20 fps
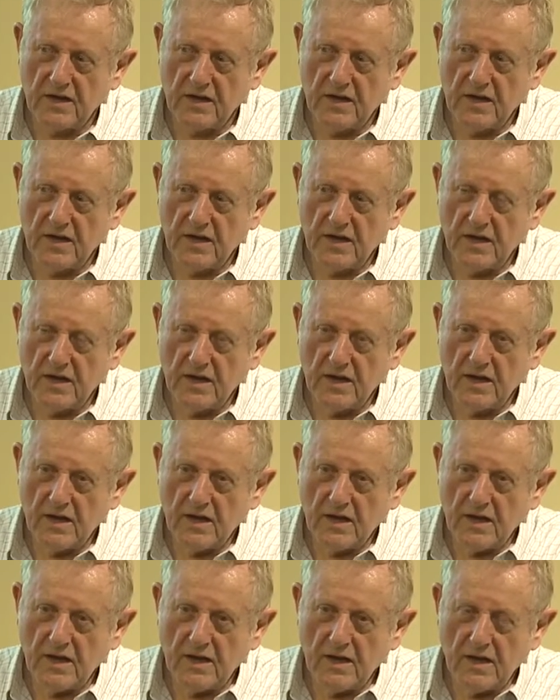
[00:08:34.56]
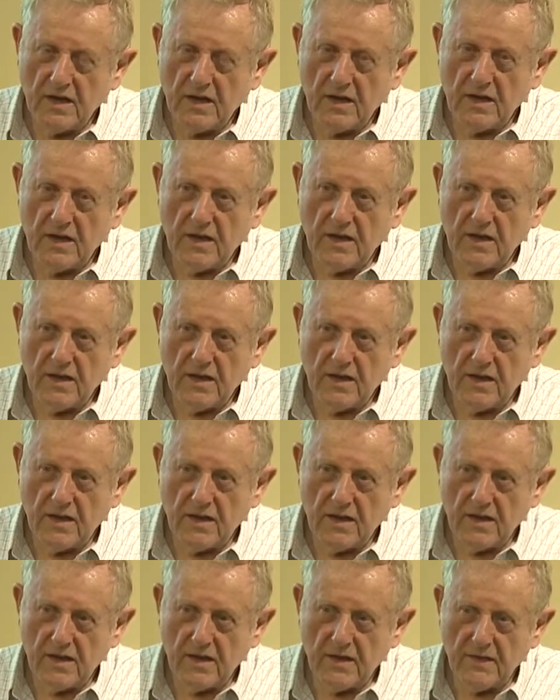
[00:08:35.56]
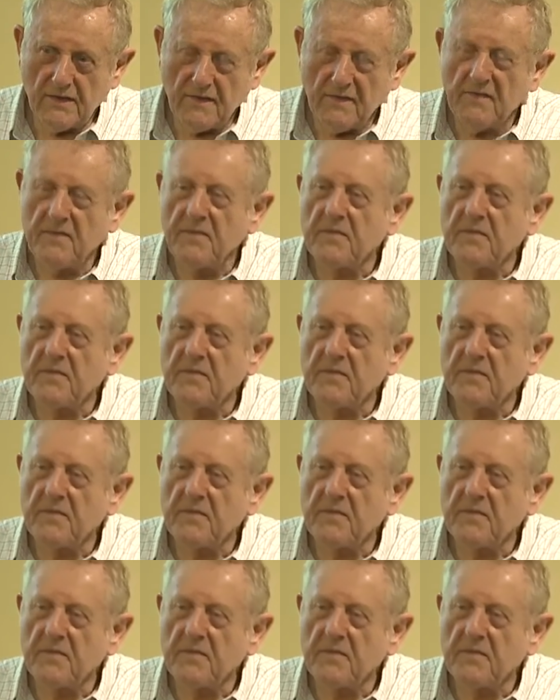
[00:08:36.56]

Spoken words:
(silence)